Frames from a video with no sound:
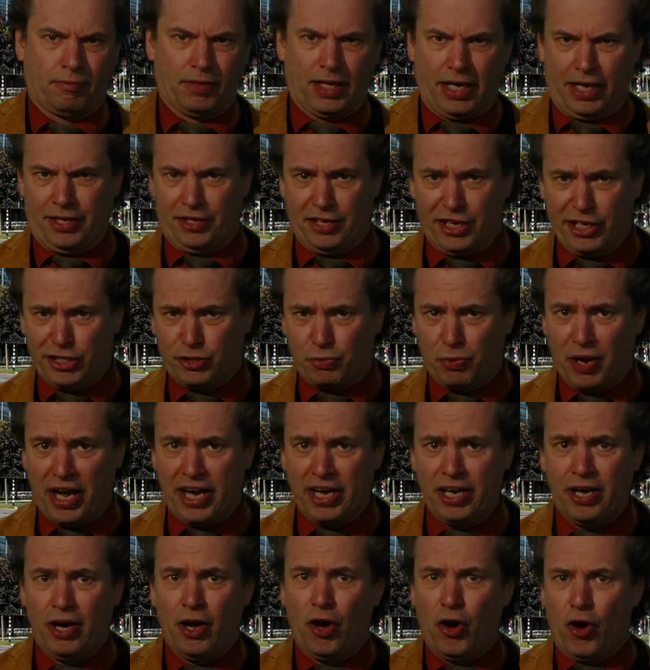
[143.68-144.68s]
In this
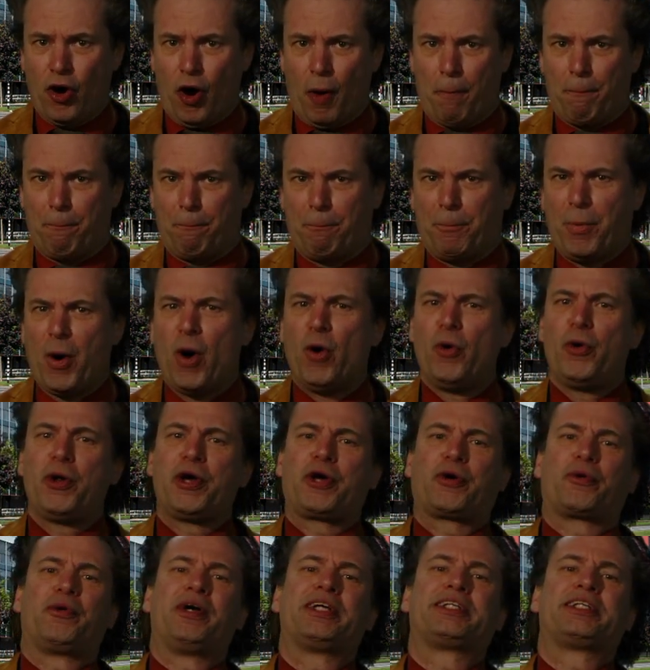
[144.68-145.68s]
way, a
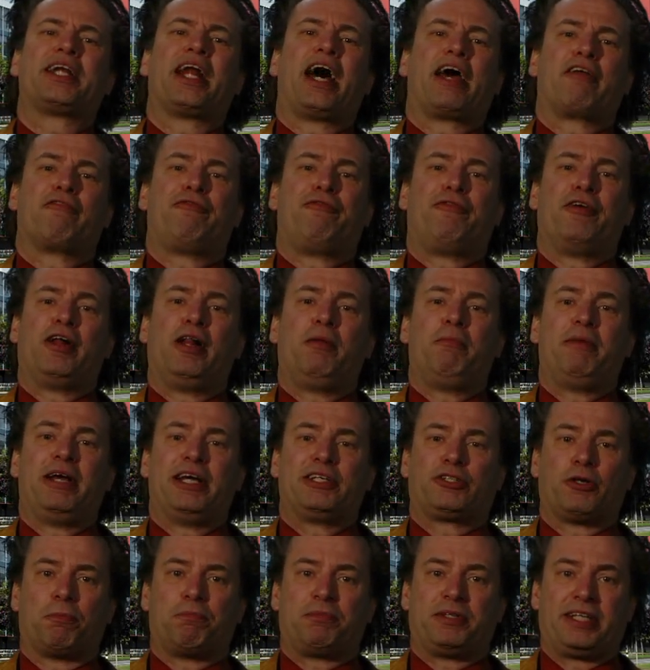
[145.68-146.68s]
polycrystalline film
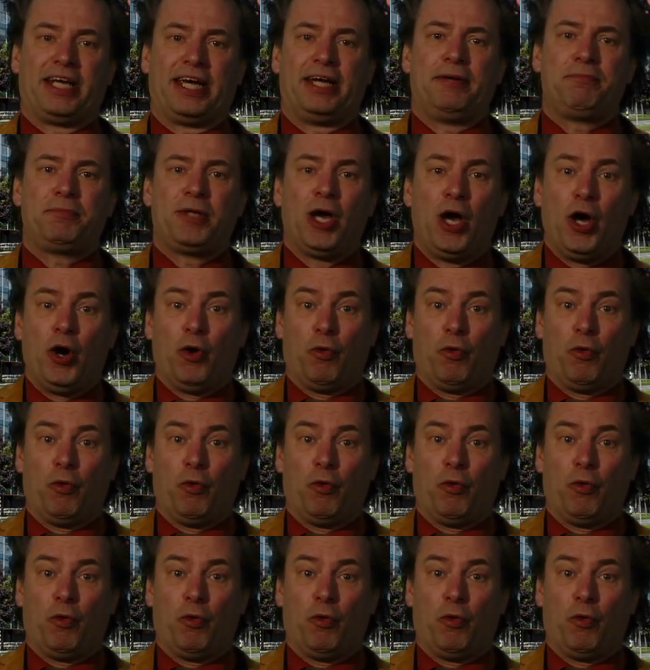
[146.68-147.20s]
is obtained,